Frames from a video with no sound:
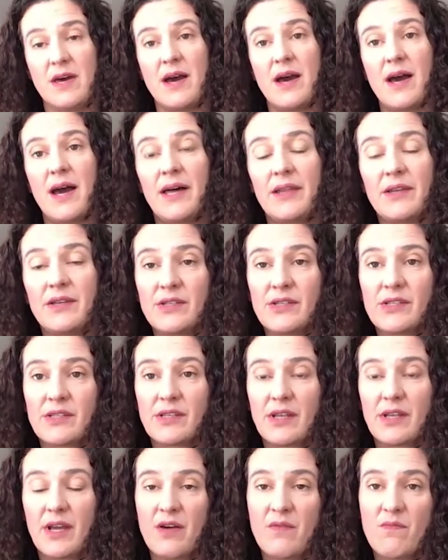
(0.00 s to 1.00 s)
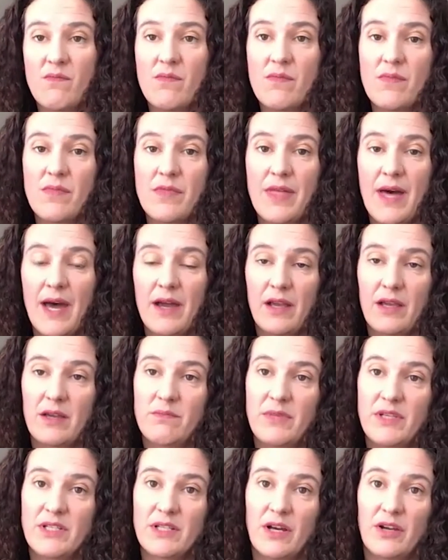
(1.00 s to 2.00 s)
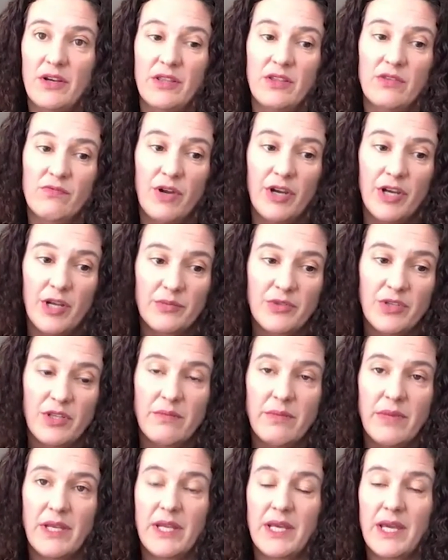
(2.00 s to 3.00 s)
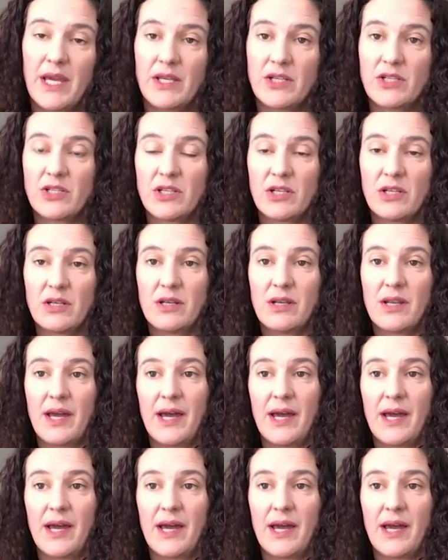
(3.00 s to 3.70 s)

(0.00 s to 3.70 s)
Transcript: And that can be done in the run-up to the mediation